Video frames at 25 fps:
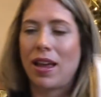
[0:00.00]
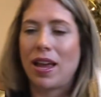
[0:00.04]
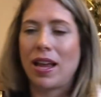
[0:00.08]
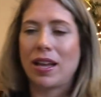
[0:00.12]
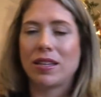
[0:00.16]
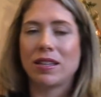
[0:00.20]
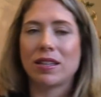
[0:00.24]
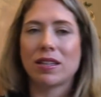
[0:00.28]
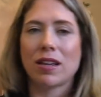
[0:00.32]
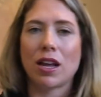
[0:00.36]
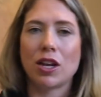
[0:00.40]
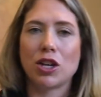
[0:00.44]

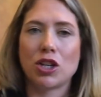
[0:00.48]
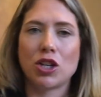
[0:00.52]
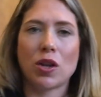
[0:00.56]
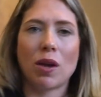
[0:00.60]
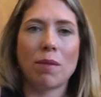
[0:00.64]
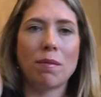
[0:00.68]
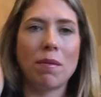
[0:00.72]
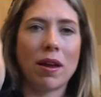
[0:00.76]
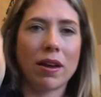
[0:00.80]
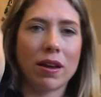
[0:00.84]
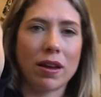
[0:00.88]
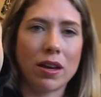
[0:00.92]
and such. So
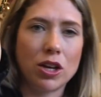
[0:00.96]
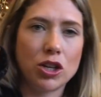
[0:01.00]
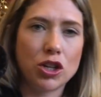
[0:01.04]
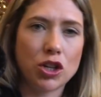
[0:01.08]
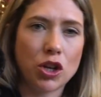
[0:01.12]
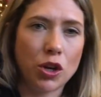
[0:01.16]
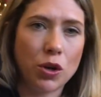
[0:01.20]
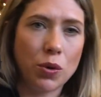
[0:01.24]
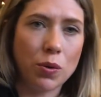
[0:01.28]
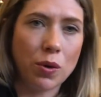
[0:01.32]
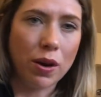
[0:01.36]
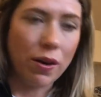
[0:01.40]
I'm not gonna
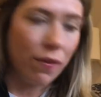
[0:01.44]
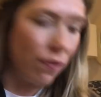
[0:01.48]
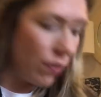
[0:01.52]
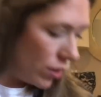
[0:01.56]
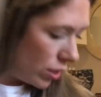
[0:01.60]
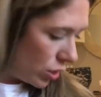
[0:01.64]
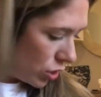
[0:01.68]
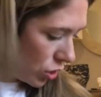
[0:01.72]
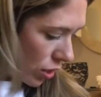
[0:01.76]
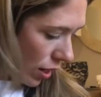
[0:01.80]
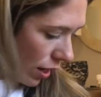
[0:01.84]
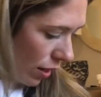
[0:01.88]
show you all the dish